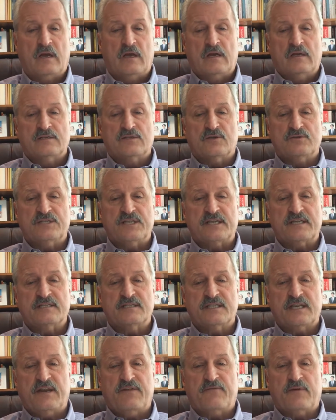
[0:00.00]
So as you
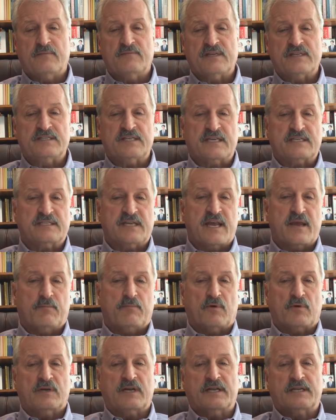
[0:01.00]
can see from this
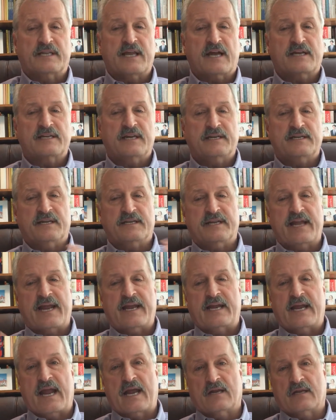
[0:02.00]
example, conducting the
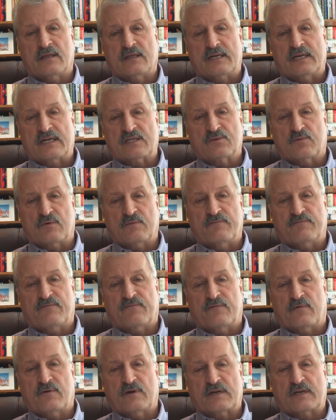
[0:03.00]
data analytics
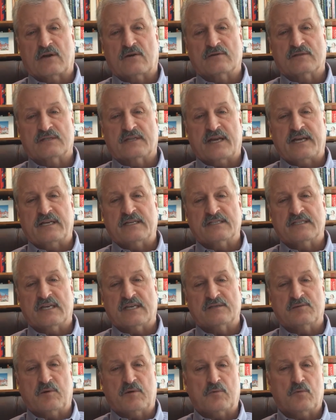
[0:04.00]
for the current state
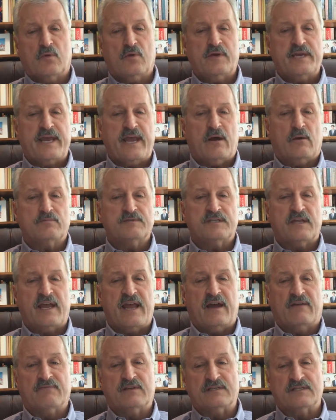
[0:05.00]
assessment really helps to
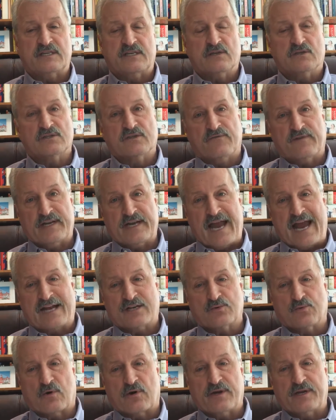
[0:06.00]
have the skills of an
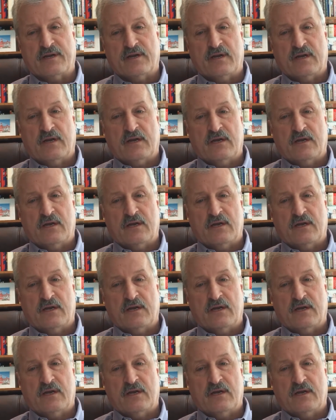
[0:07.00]
actuary